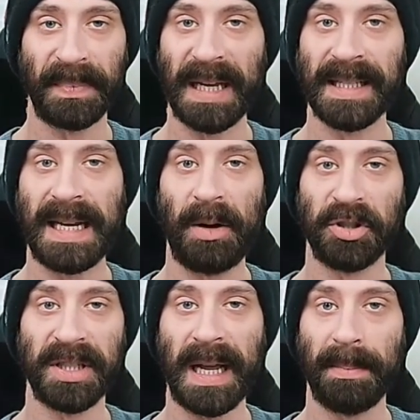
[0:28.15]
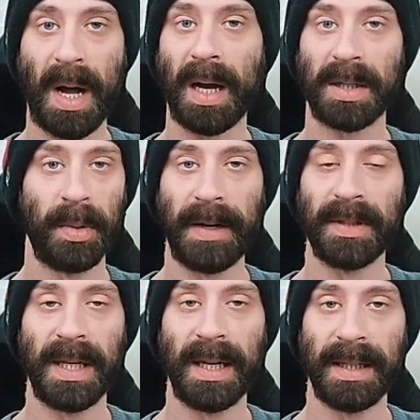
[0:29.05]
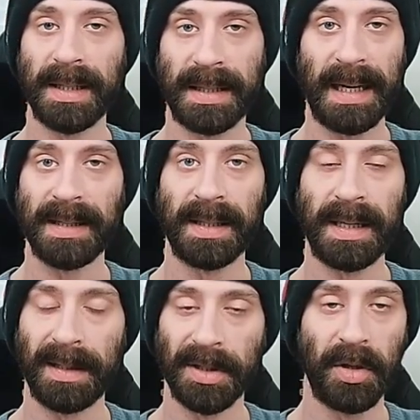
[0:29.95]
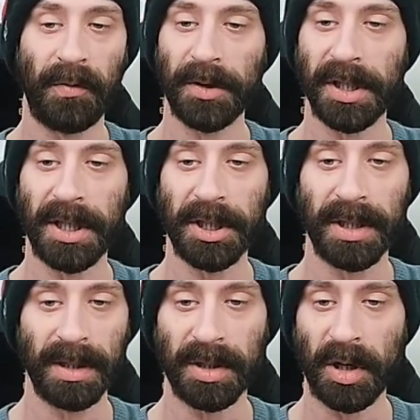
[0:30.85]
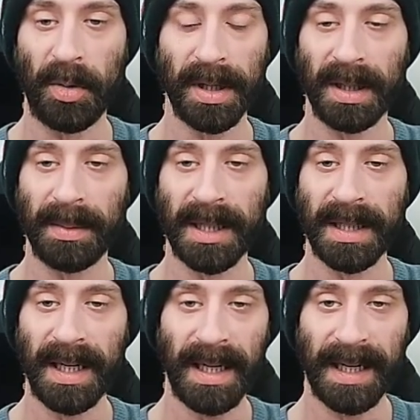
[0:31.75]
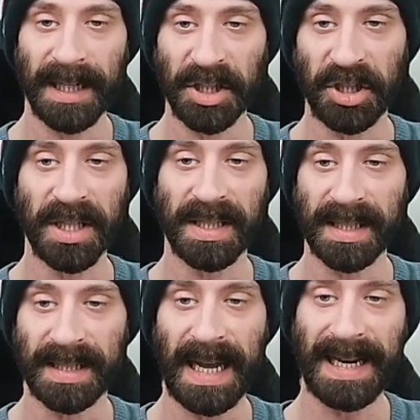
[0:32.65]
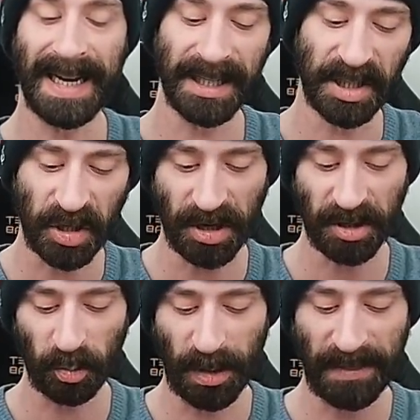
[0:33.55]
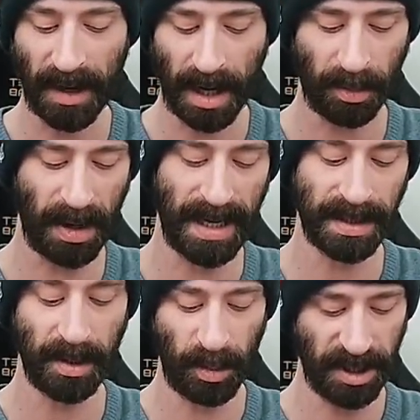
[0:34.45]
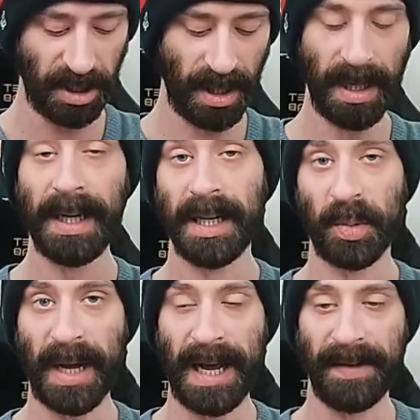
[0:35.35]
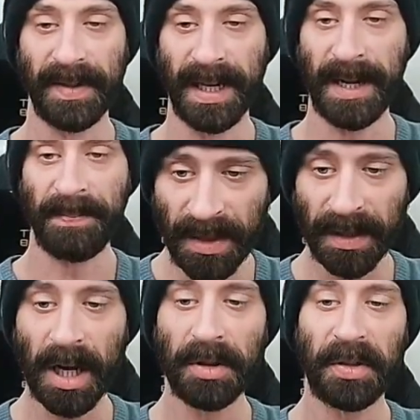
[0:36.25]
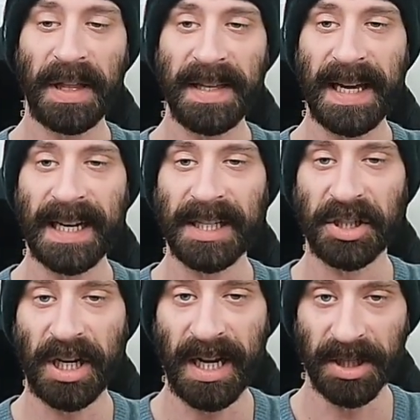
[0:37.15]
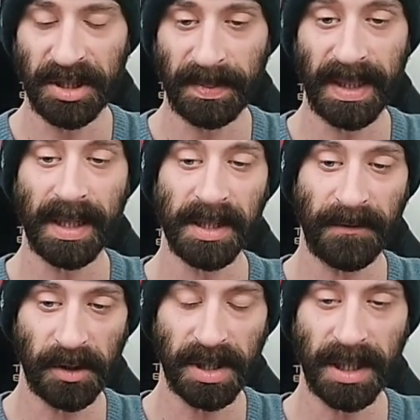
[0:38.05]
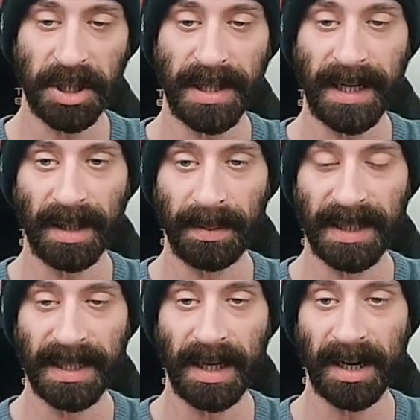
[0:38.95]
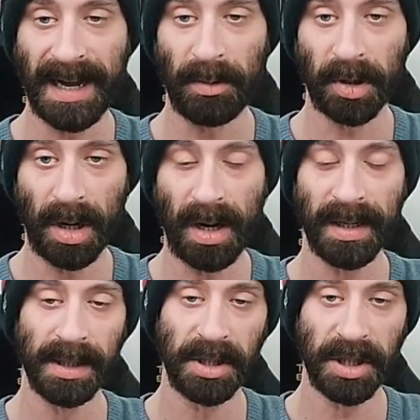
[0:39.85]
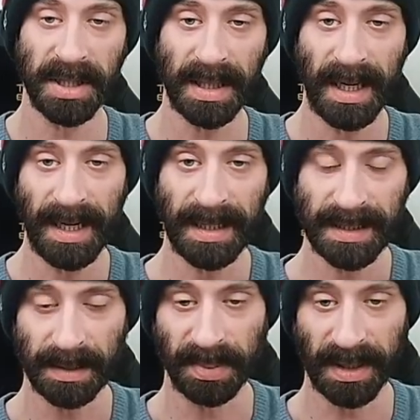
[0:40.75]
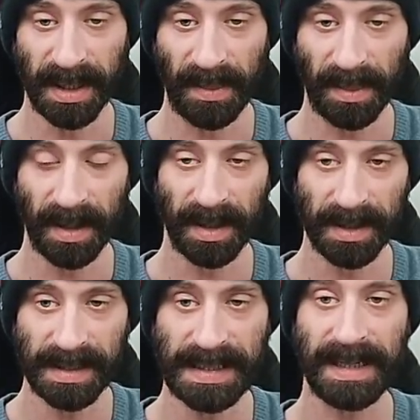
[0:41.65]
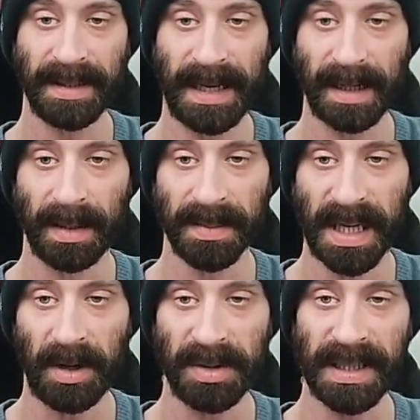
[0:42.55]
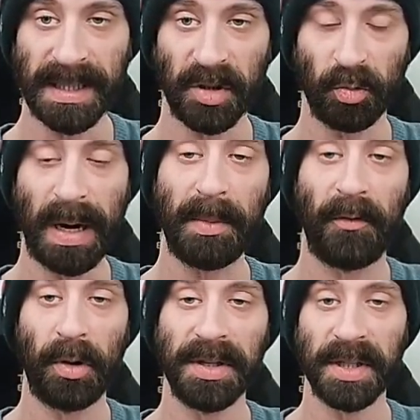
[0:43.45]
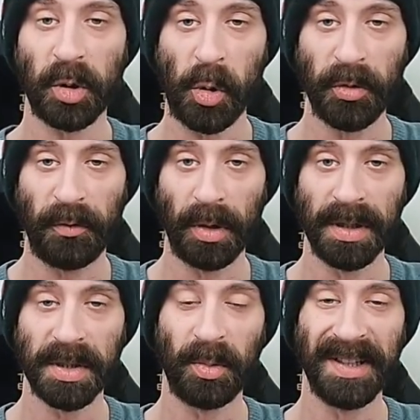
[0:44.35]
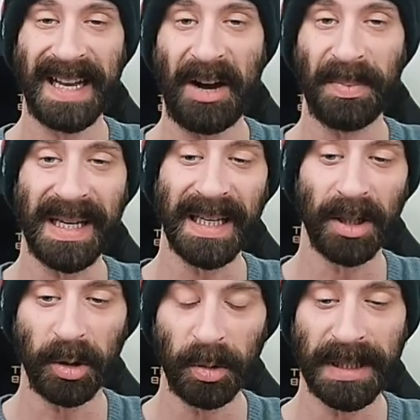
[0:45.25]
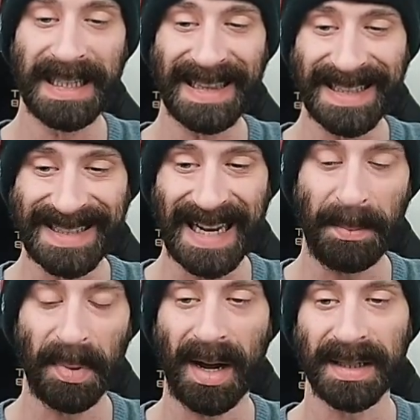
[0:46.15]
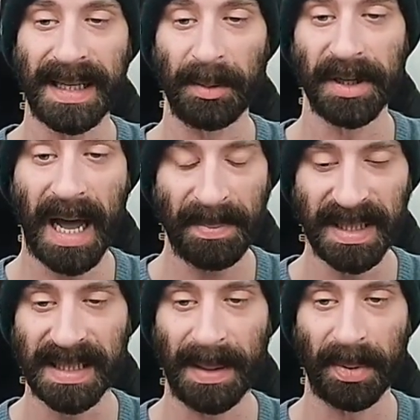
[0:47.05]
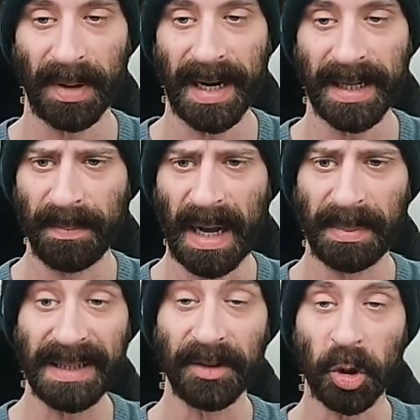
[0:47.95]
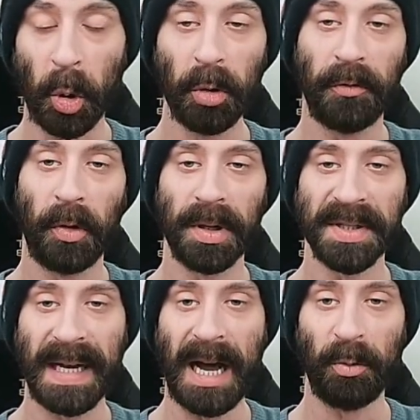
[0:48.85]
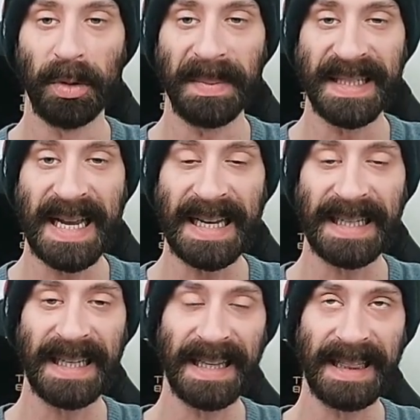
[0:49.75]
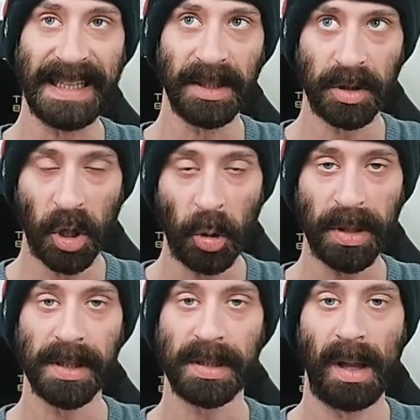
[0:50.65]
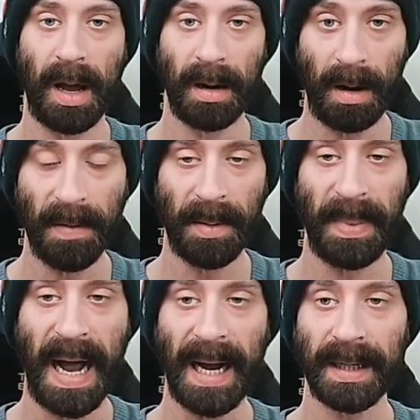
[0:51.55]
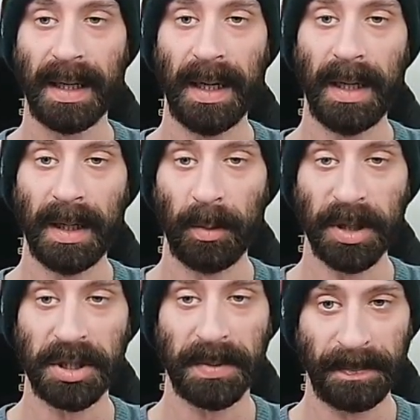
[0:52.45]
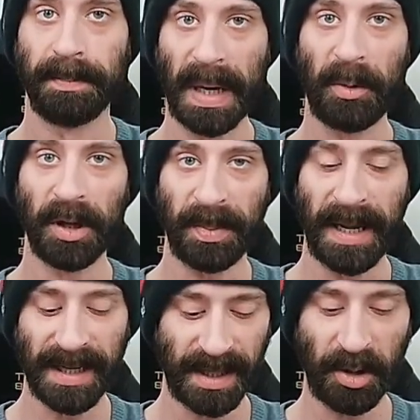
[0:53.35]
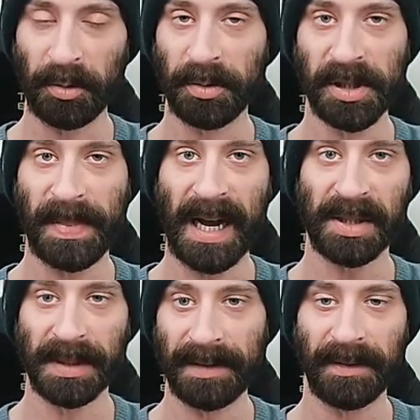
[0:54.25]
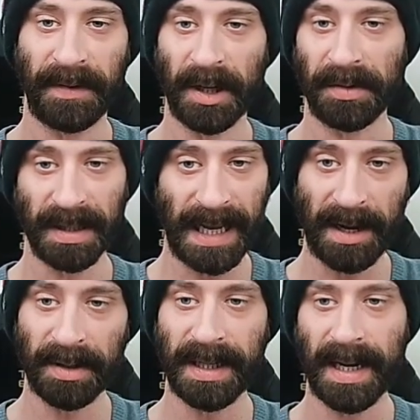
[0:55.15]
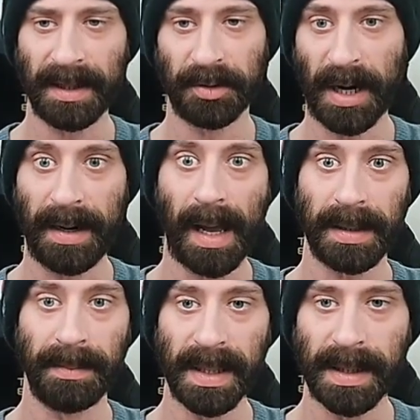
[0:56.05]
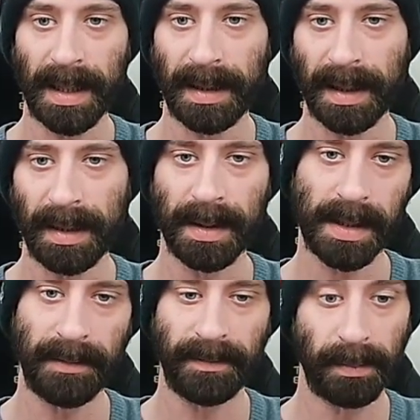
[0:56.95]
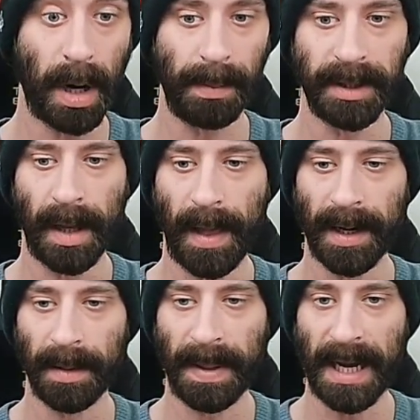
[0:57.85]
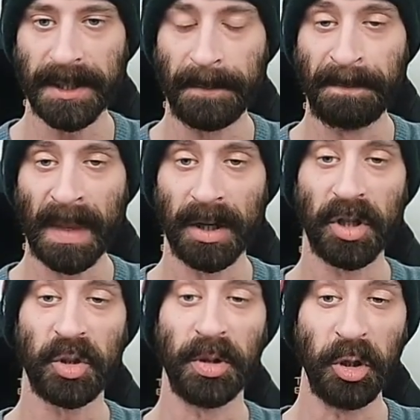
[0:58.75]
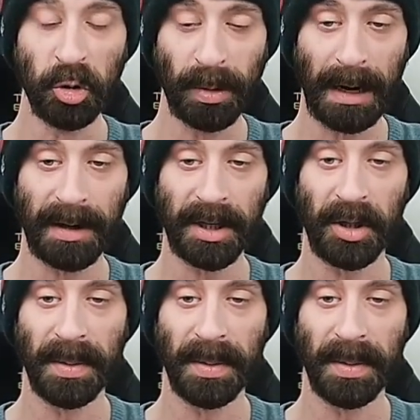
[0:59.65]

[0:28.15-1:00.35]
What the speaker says: It is now just a box. Whatever set it is, that is the set. There's no first edition. There's no unlimited. It is just the set. And it started with Uprising, which is what I have today. The other thing that has changed, because first edition and unlimited are now gone, it is just simply the set that comes out, is rainbow foils and cold foils will now be included in the same box. They will not be separated. I believe the cold foils now will be taking the token slot on the back, which... bear with me as I go through these packs. I'm going to have to figure out the layout again and try not to miss anything because I've probably done that in the past. There's also a new rarity called